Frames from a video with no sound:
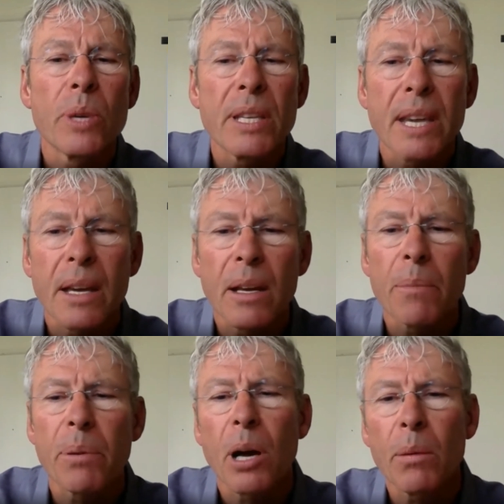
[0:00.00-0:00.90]
get
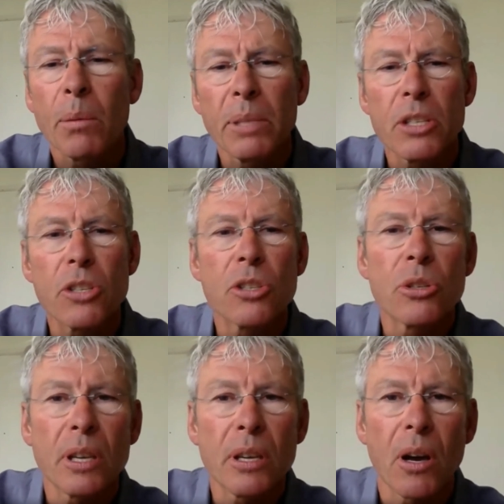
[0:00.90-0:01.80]
probably
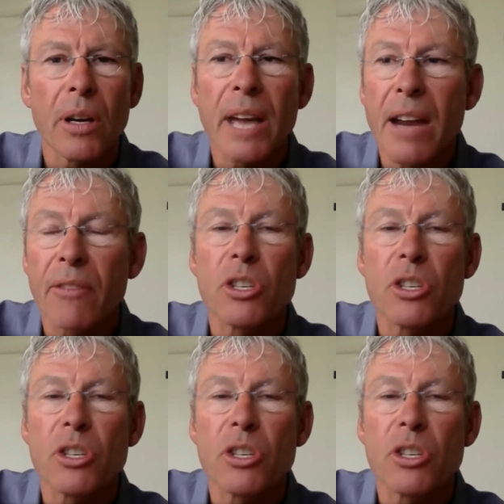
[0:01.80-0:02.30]
on average,